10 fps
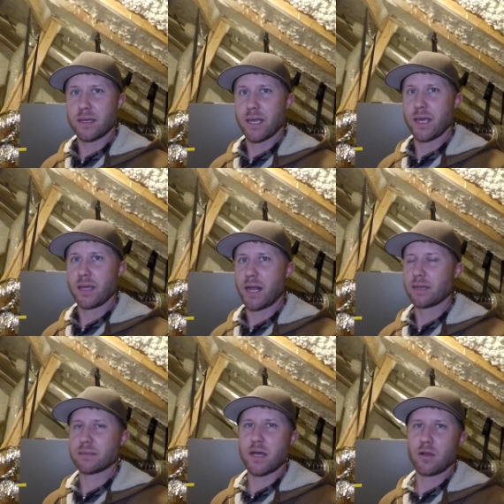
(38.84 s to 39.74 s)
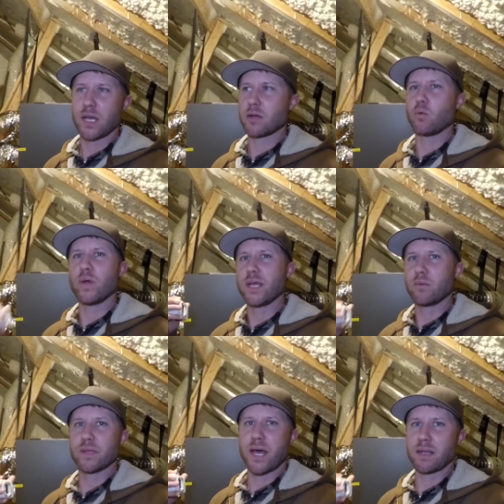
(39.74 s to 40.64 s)
And I'd go like a week
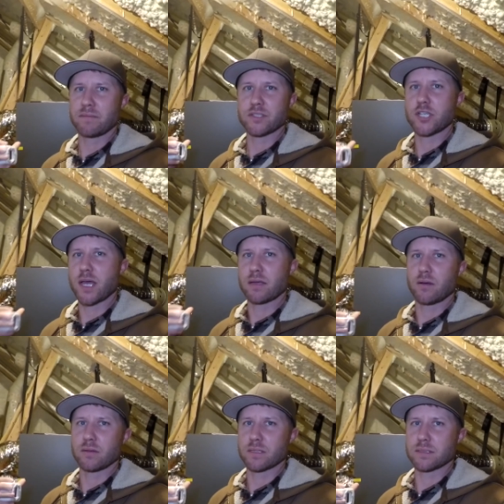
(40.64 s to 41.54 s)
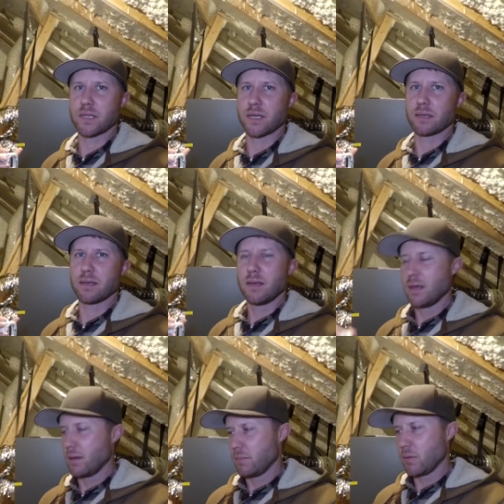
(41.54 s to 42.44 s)
without even checking on this thing.
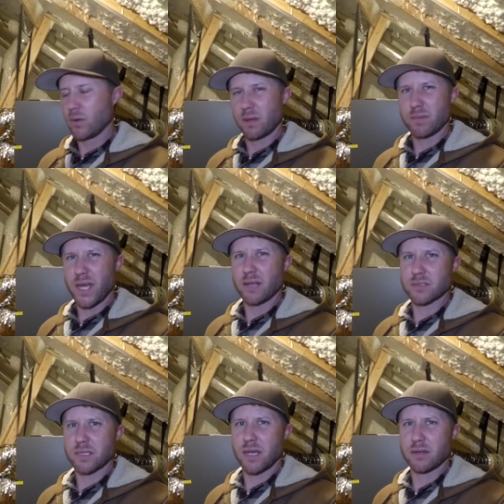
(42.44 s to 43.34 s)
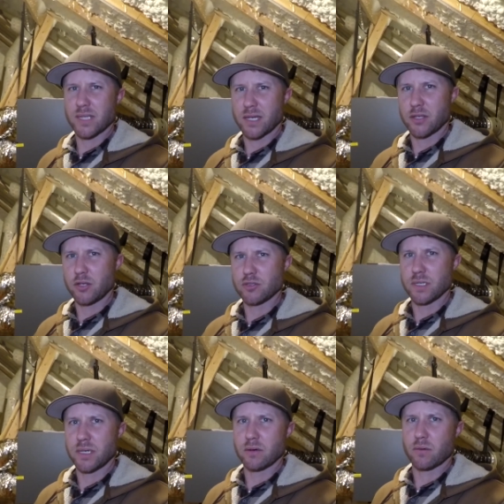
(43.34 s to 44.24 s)
But when I'm downstairs, I can usually
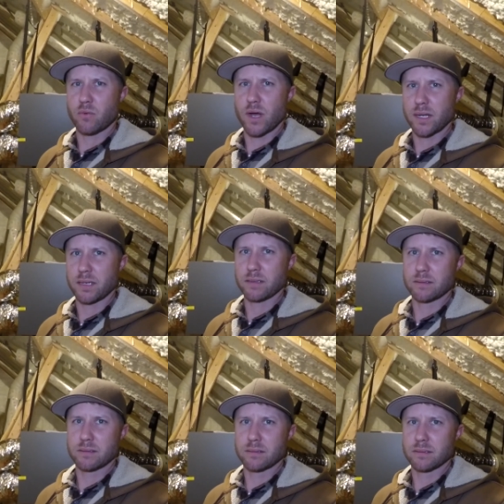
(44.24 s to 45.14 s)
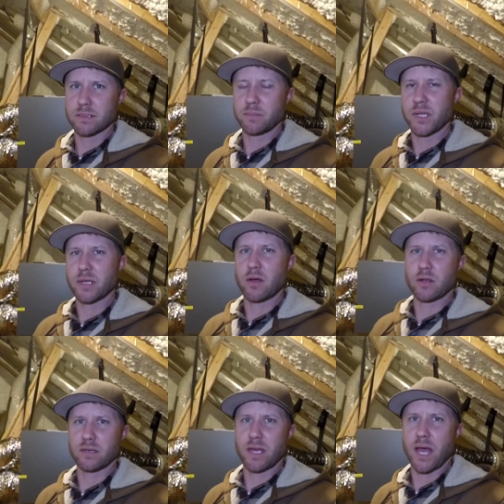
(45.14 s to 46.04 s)
hear it running, depending
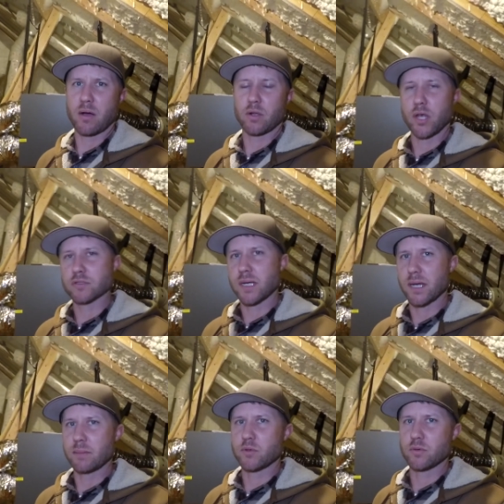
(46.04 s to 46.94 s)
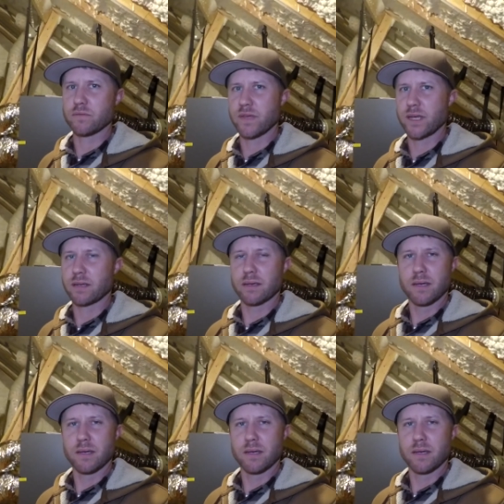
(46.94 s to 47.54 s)
on it, how close I am to a vent.